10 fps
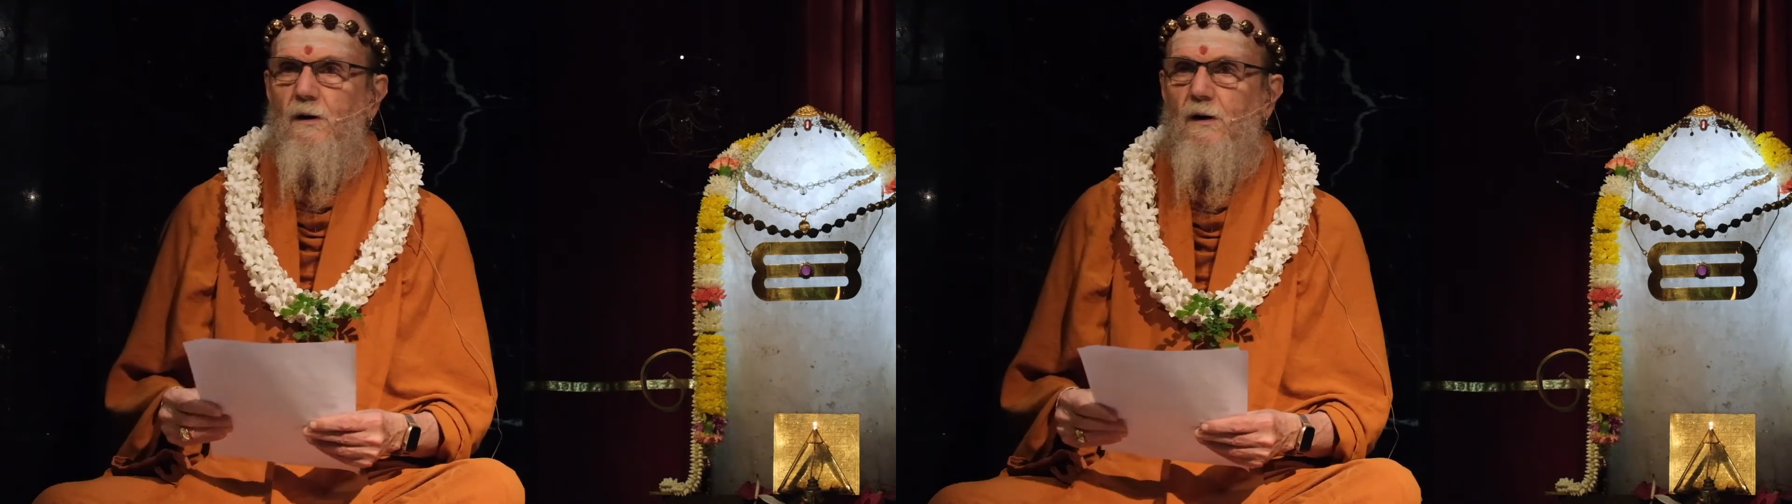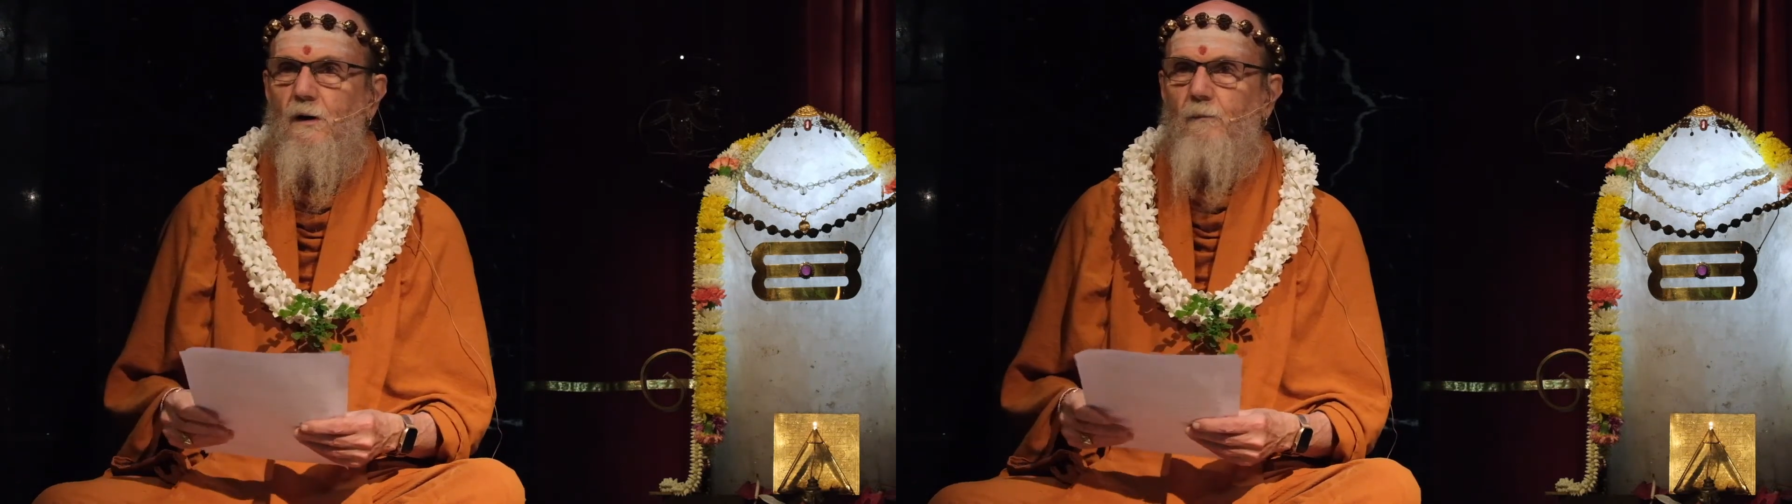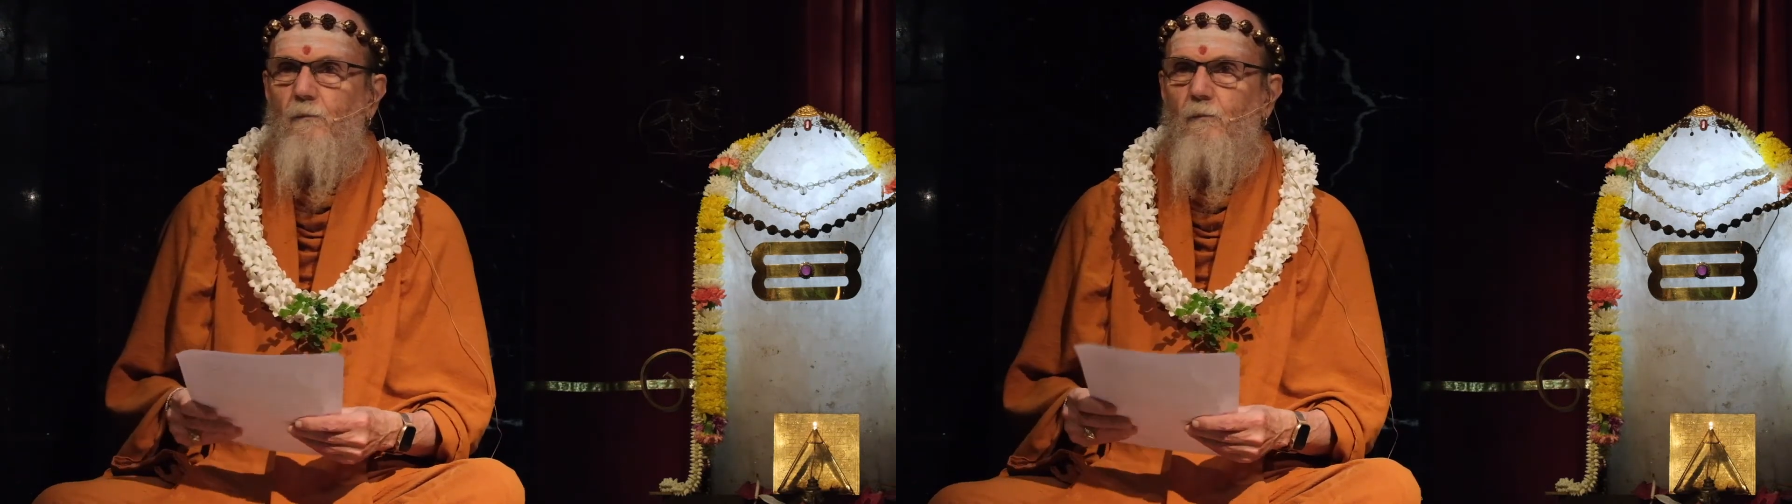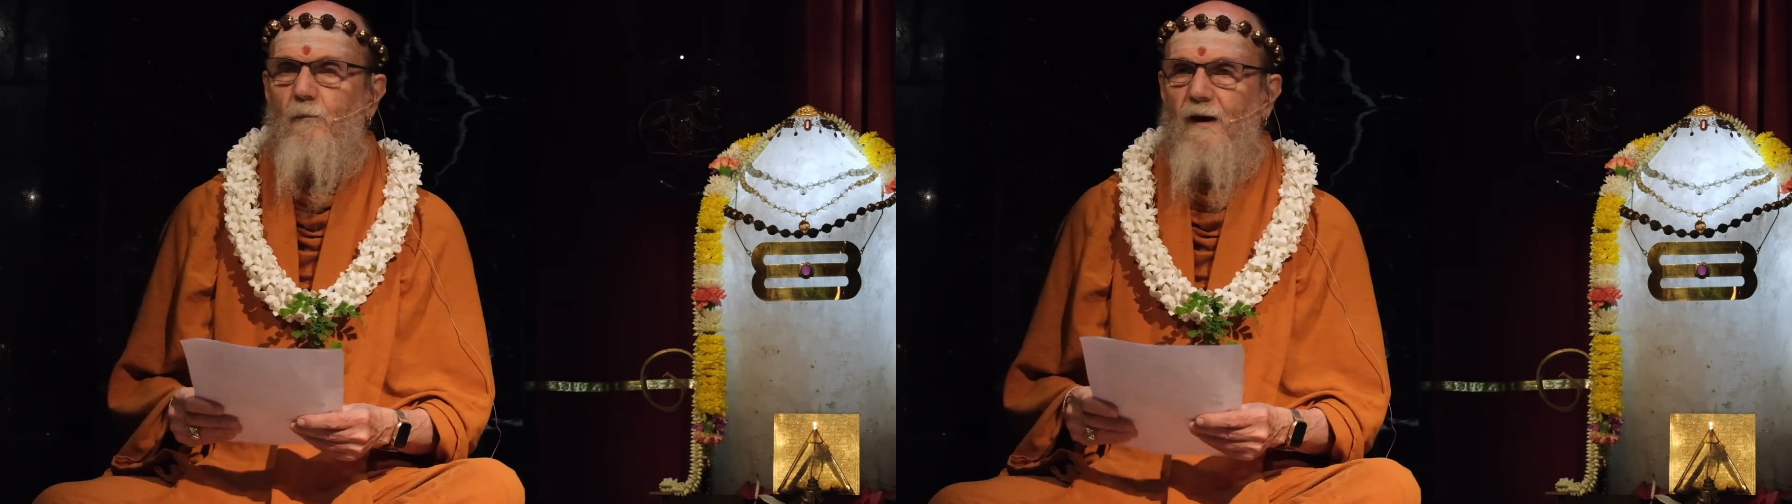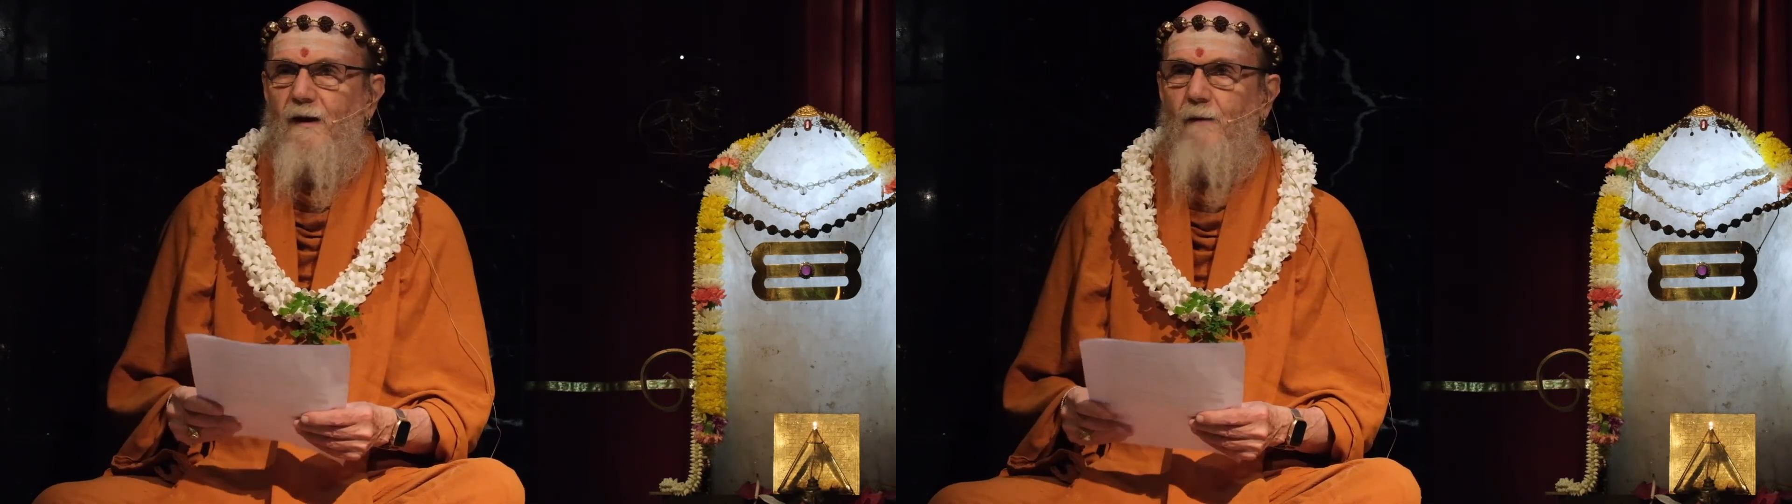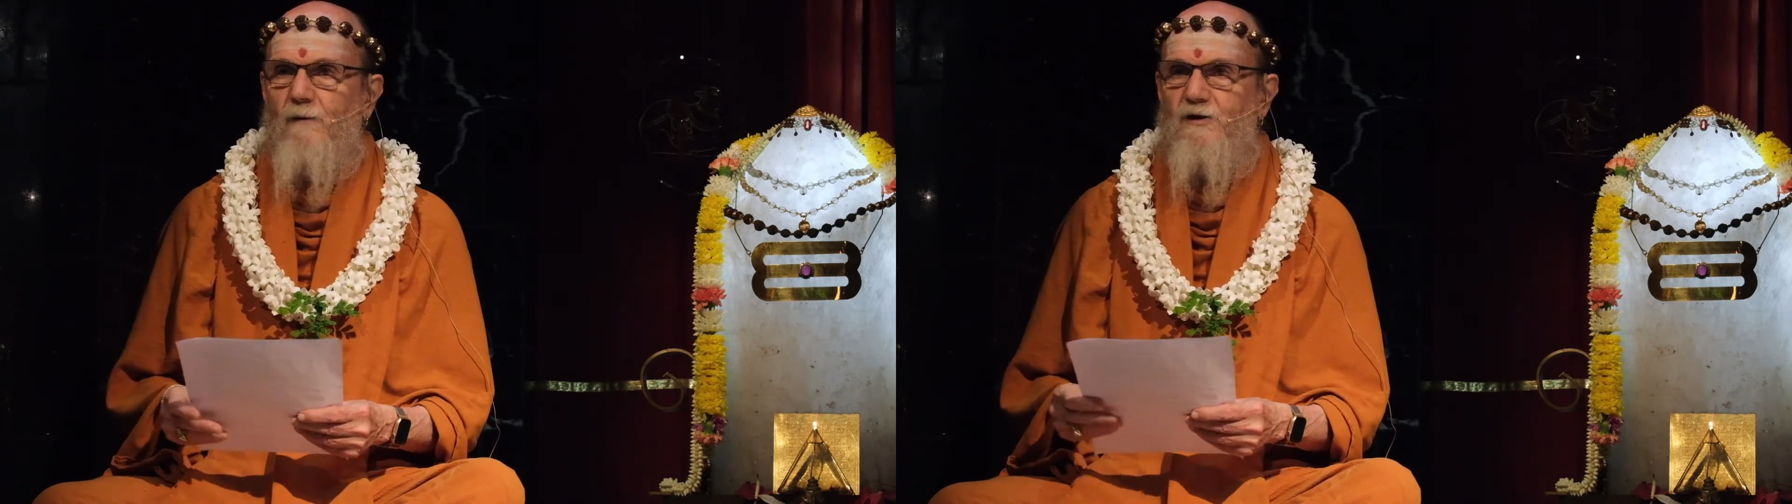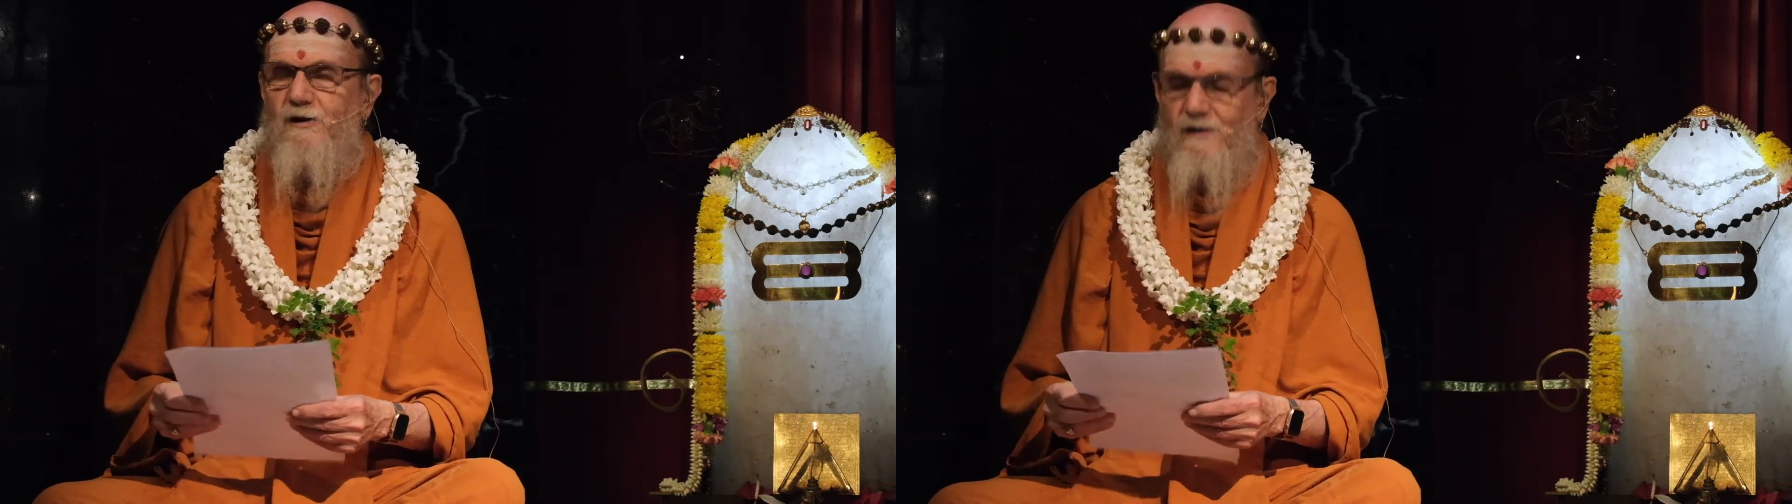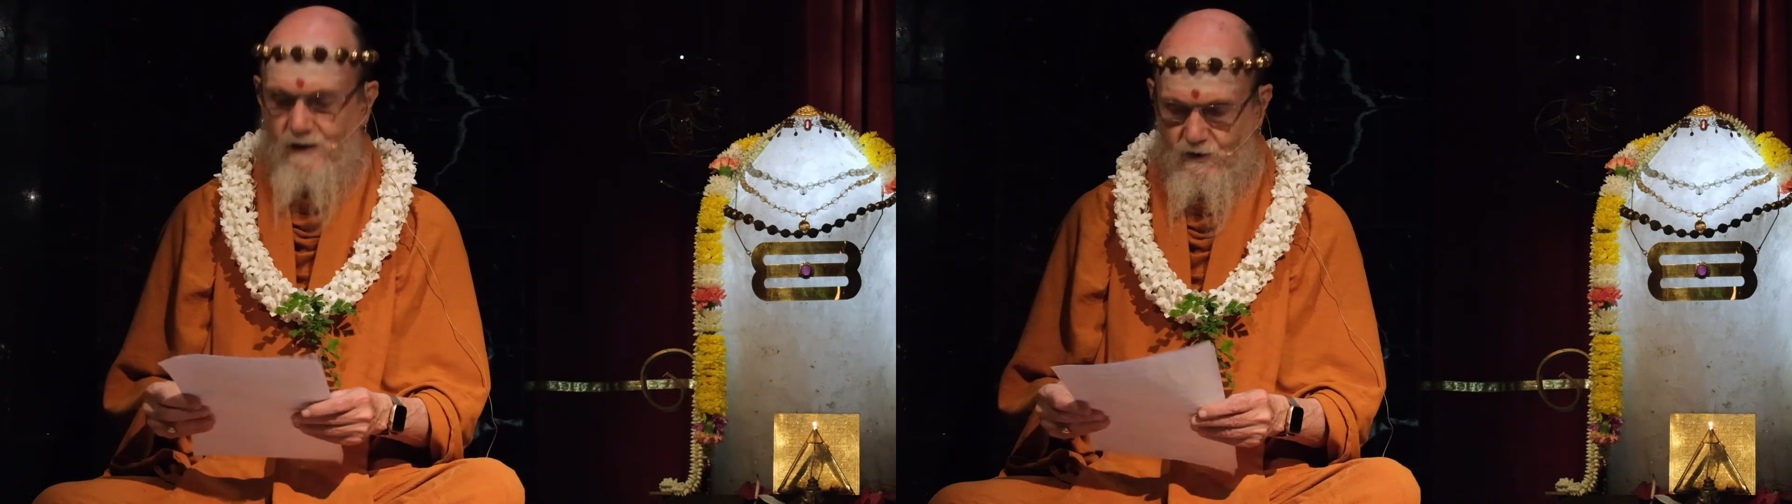uh, pay that much
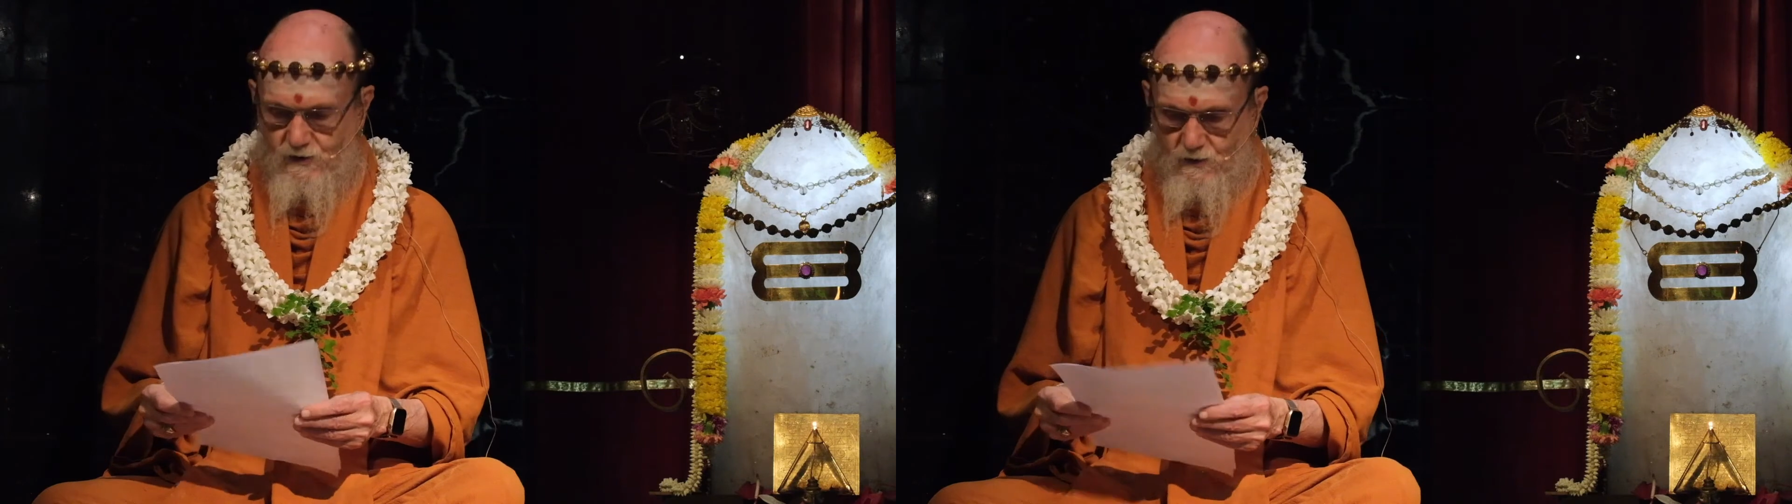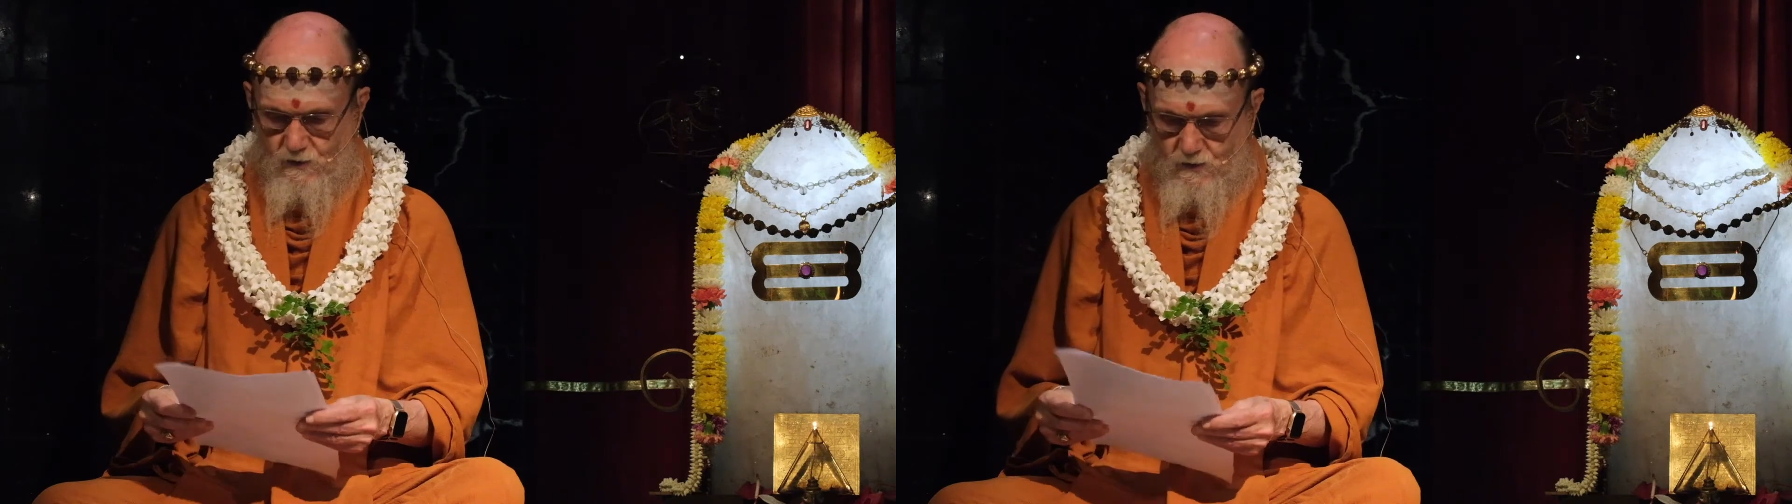attention